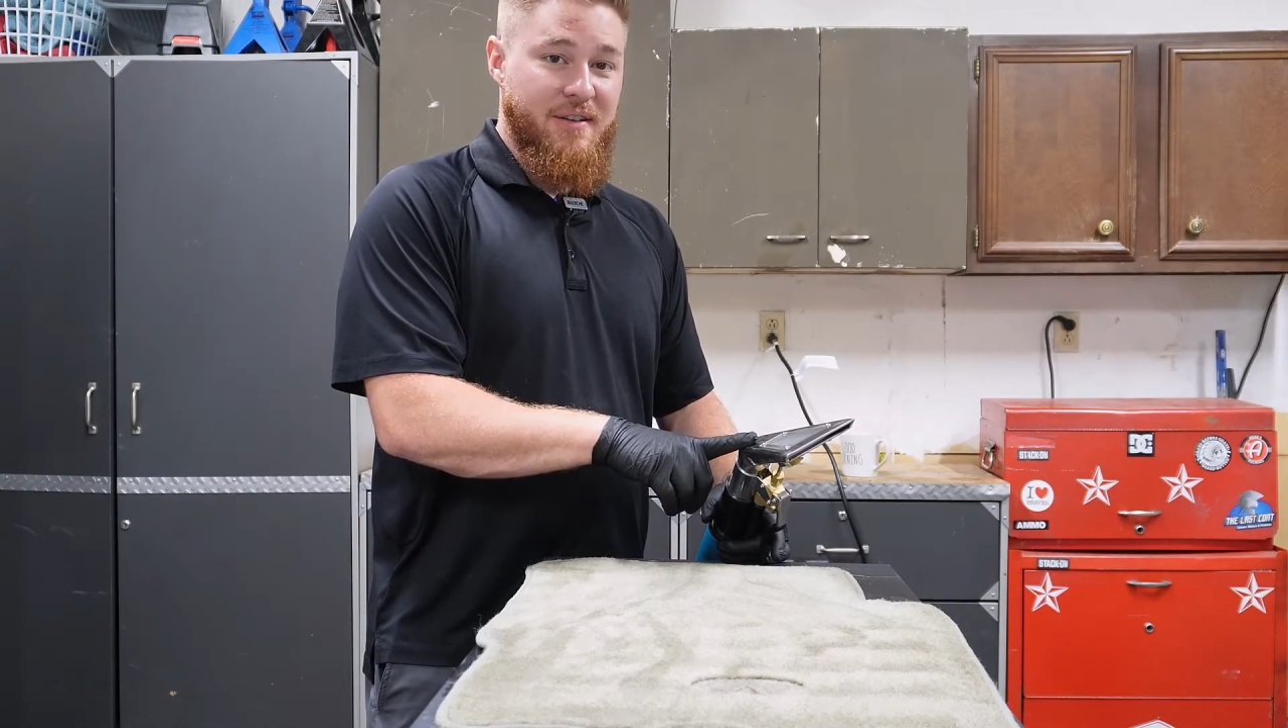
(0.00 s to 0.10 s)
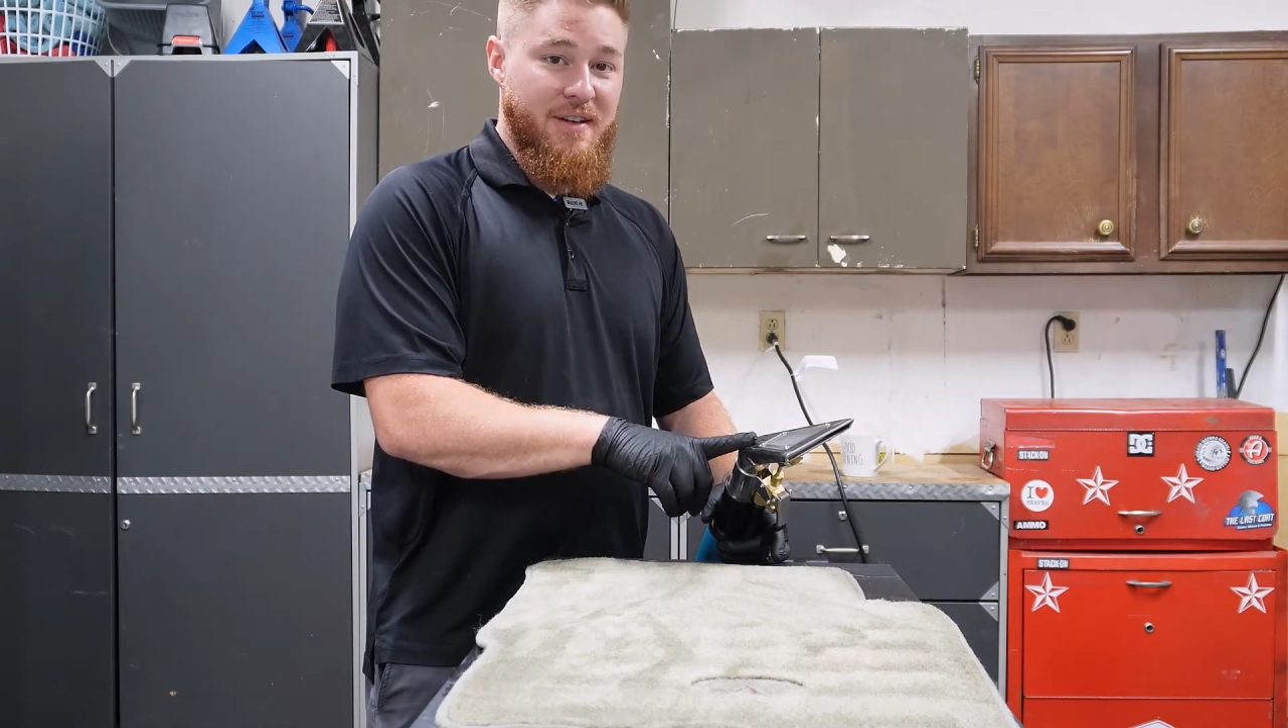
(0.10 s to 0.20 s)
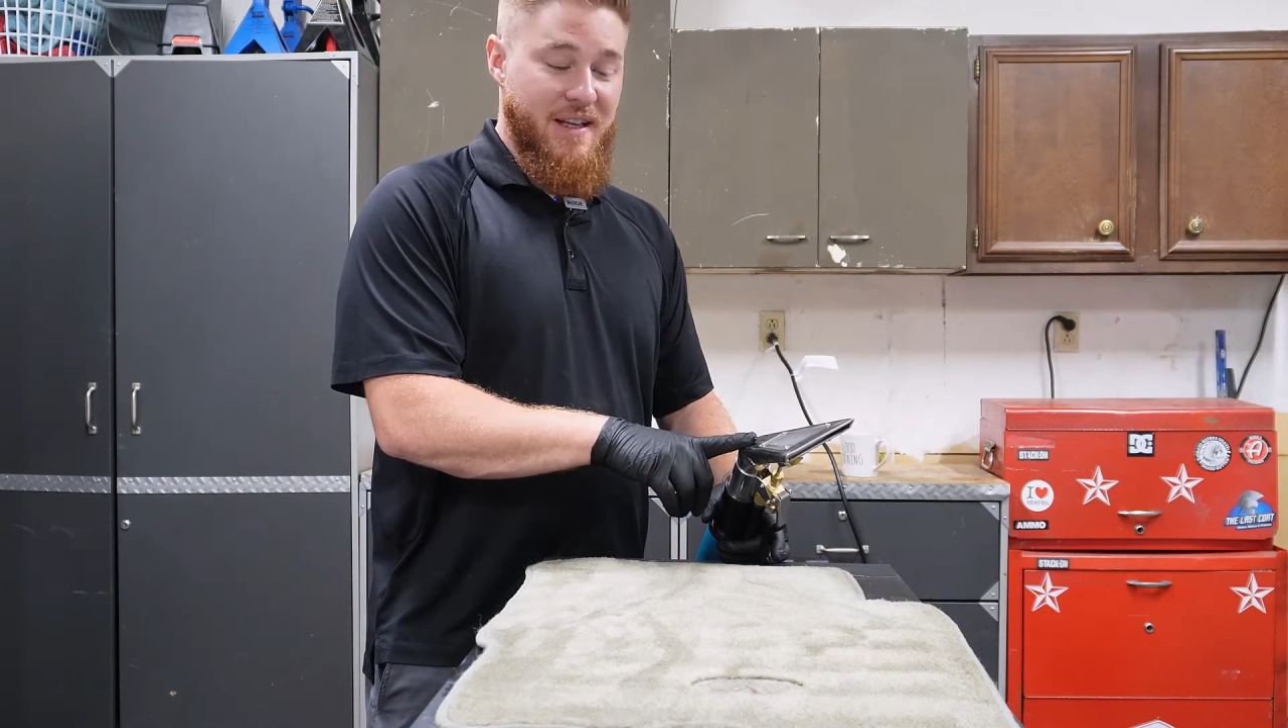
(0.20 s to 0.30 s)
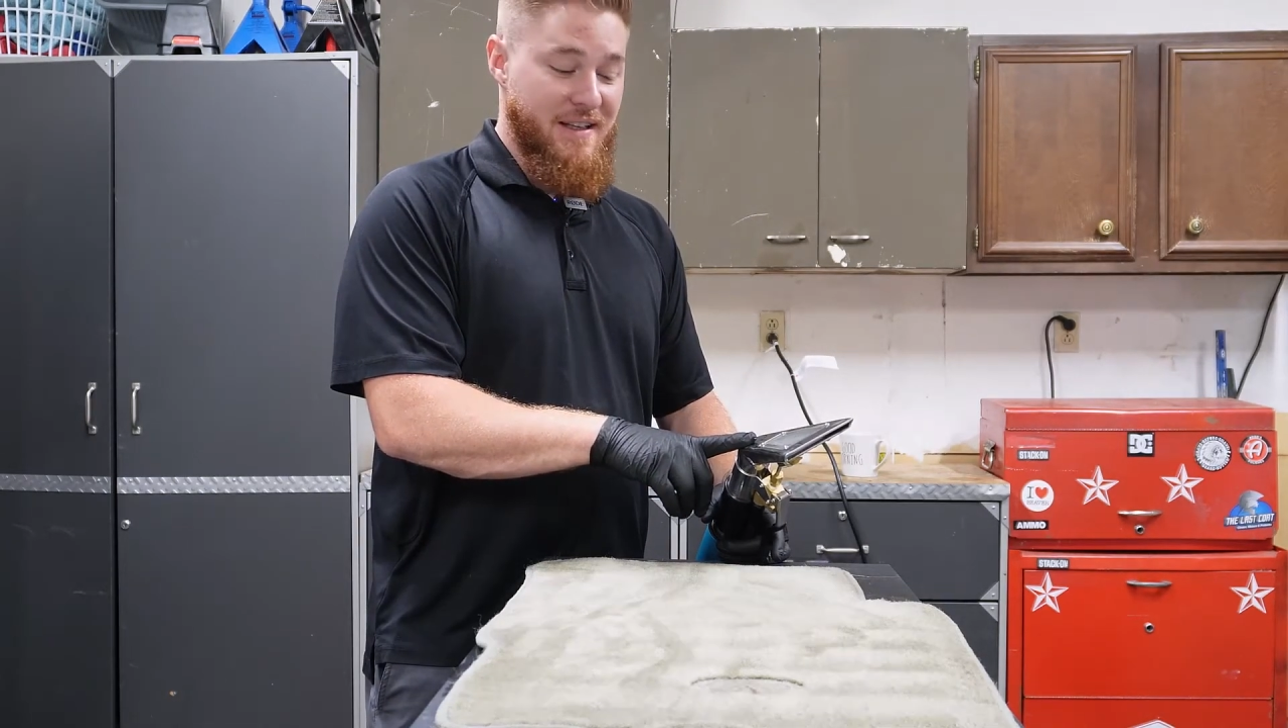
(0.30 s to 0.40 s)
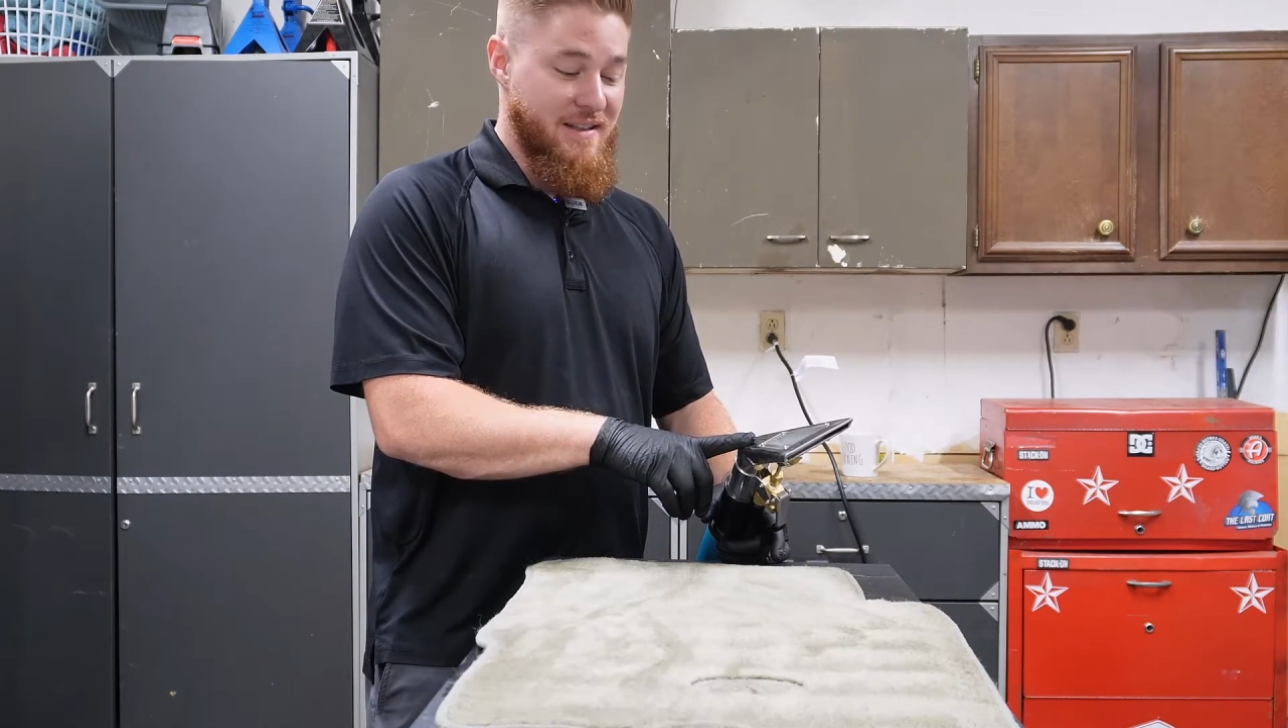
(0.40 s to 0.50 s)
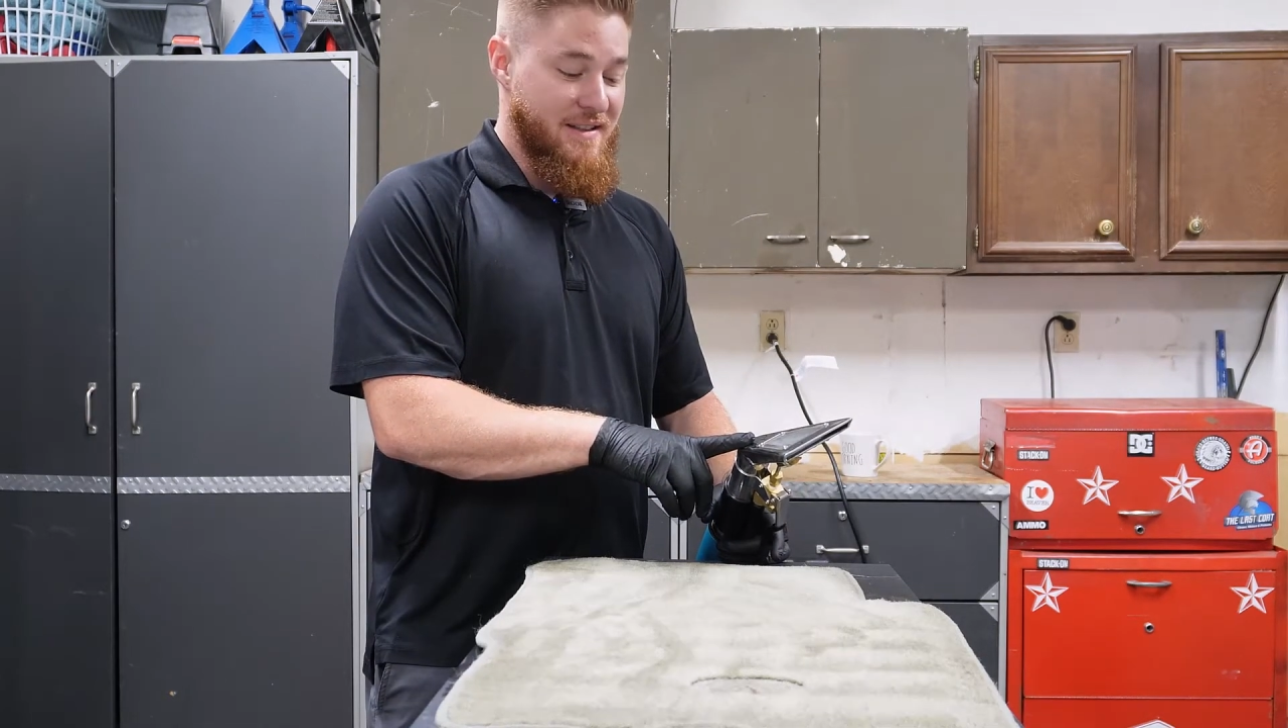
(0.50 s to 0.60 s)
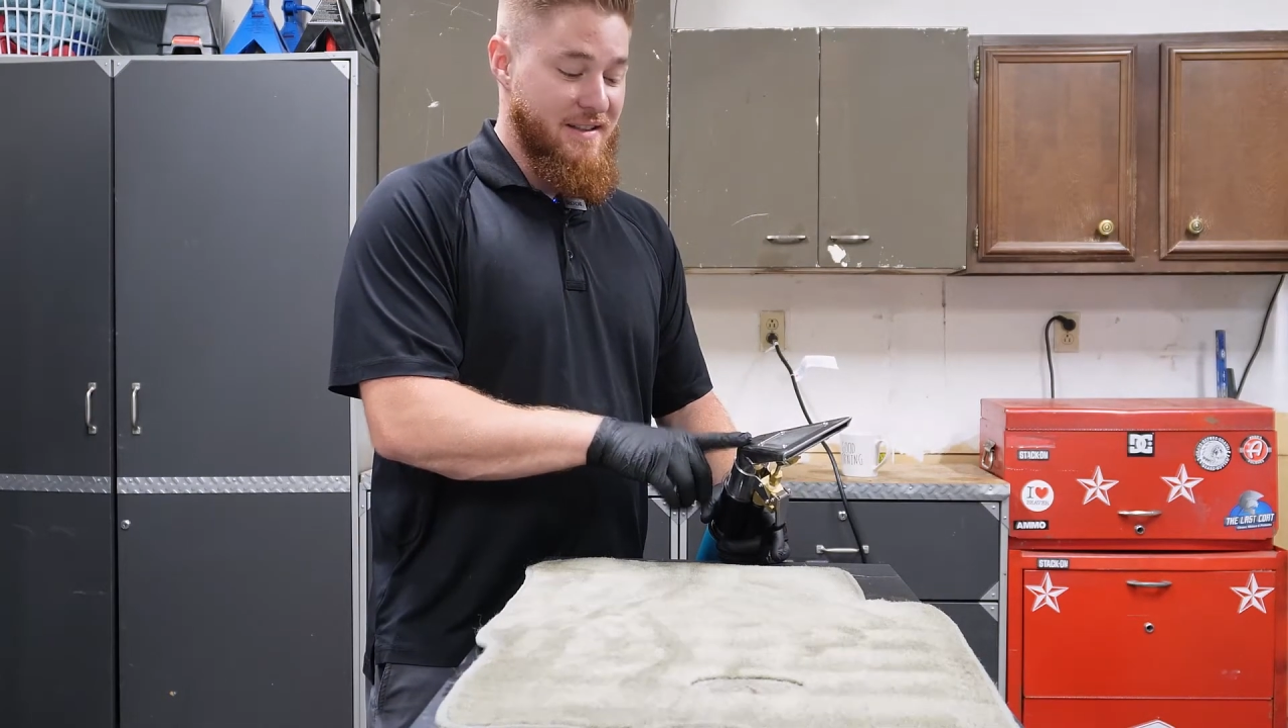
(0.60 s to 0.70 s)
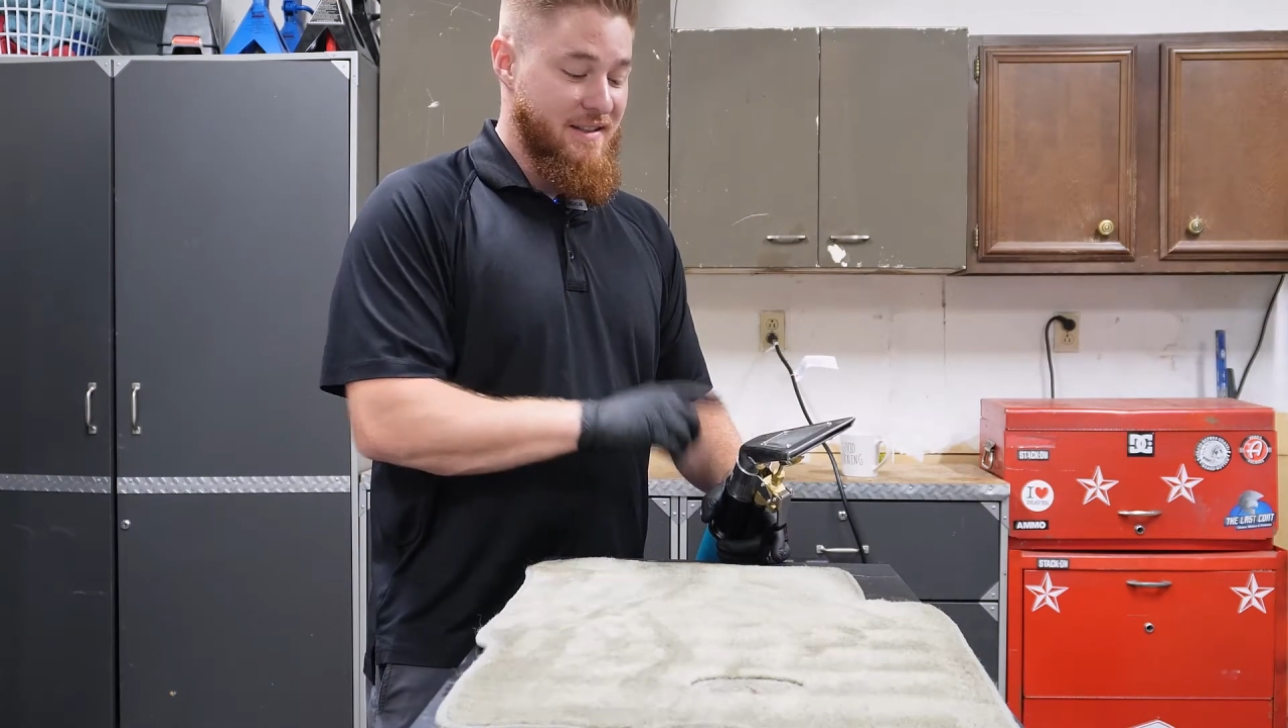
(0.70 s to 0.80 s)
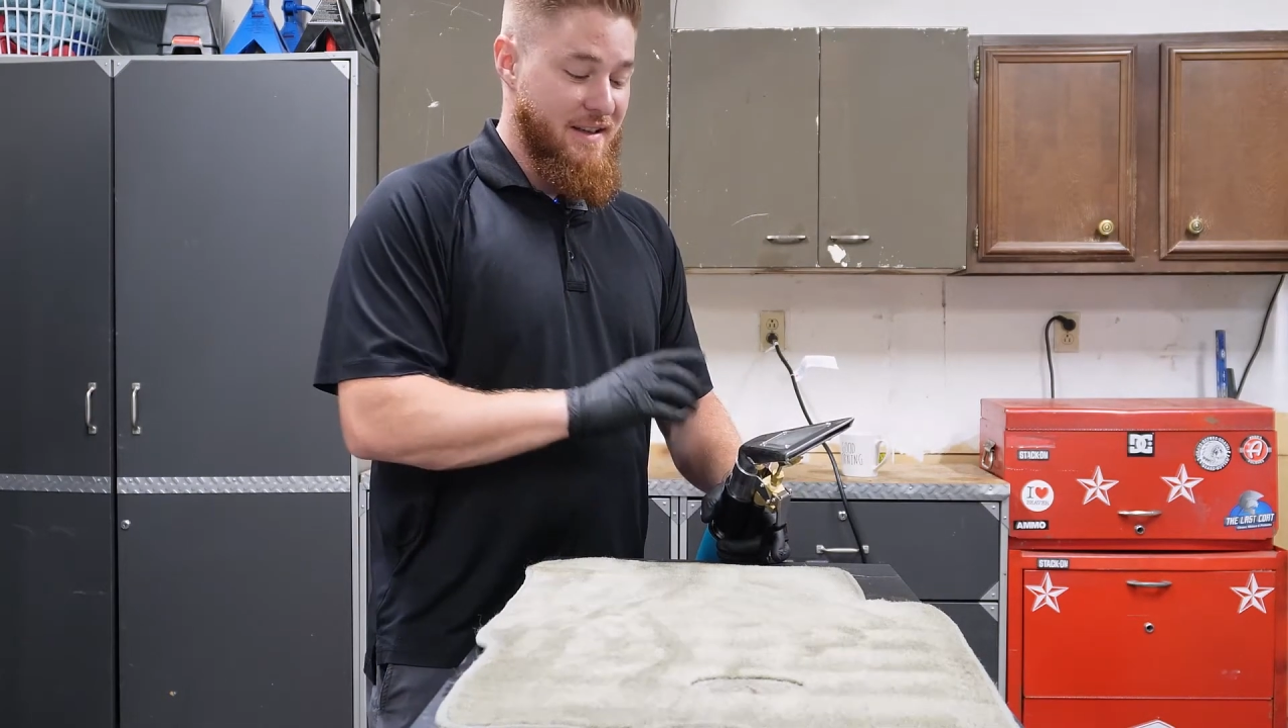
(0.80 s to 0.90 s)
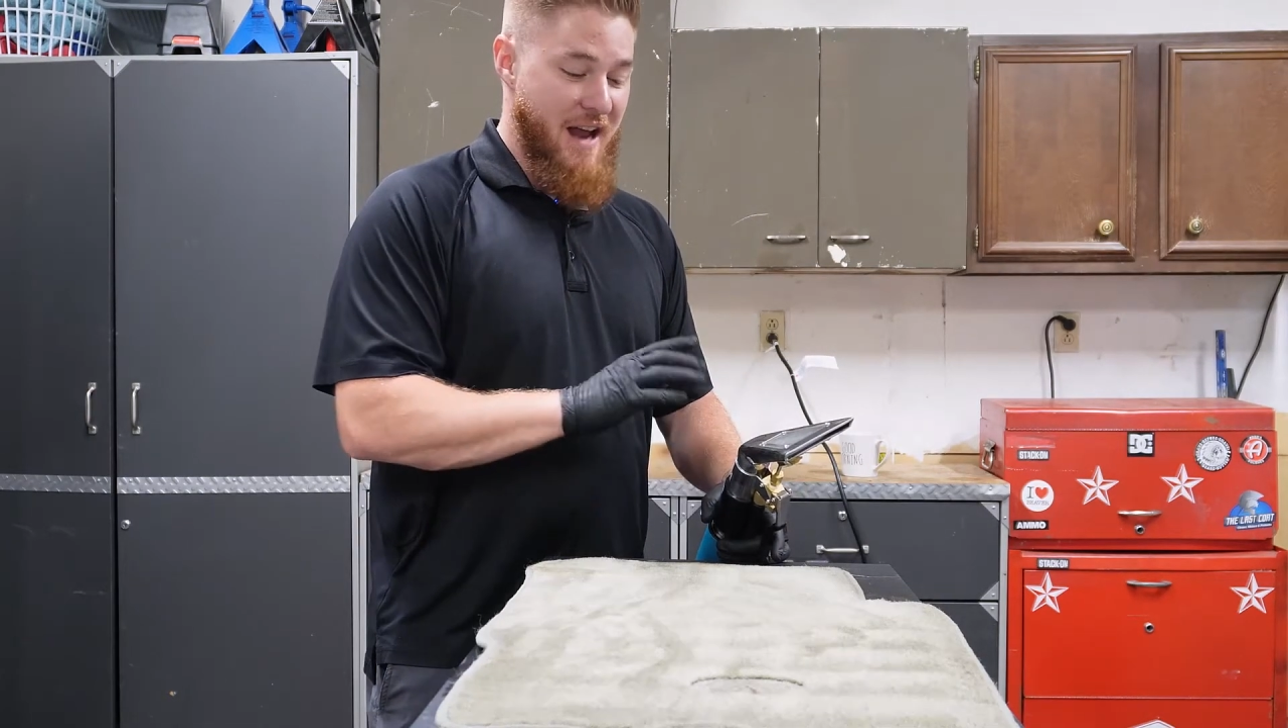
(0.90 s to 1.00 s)

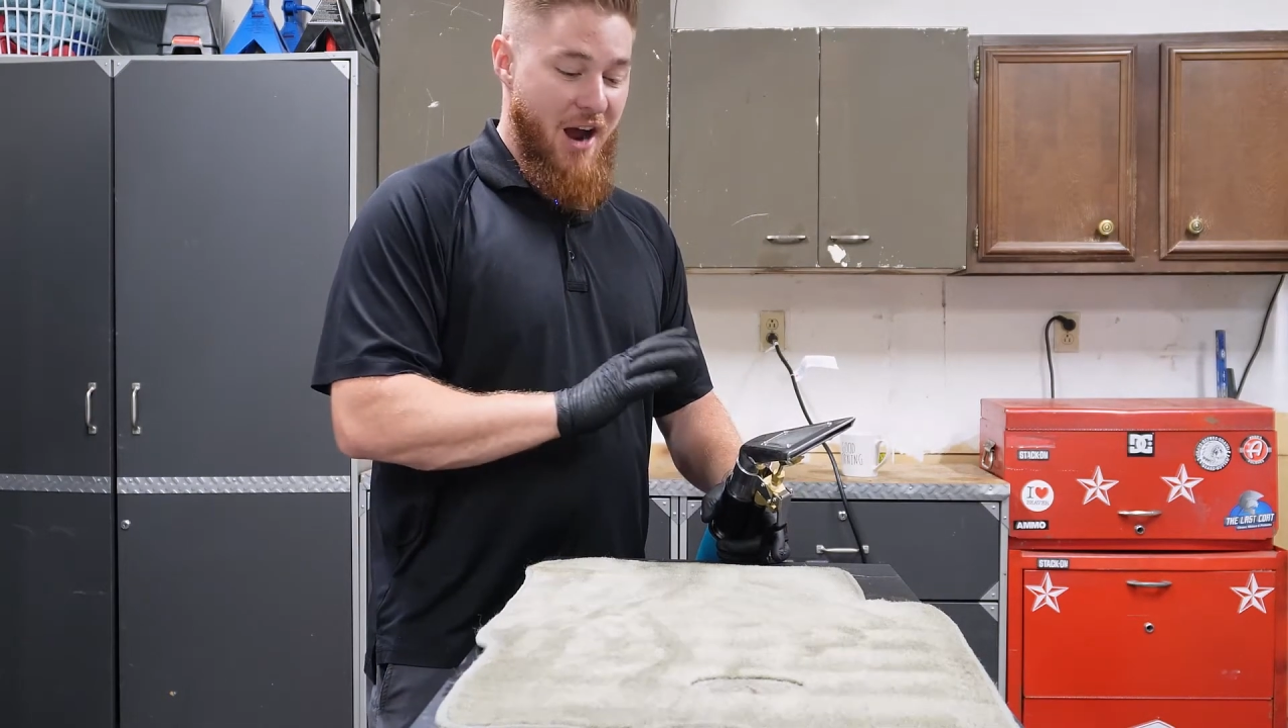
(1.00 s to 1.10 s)
is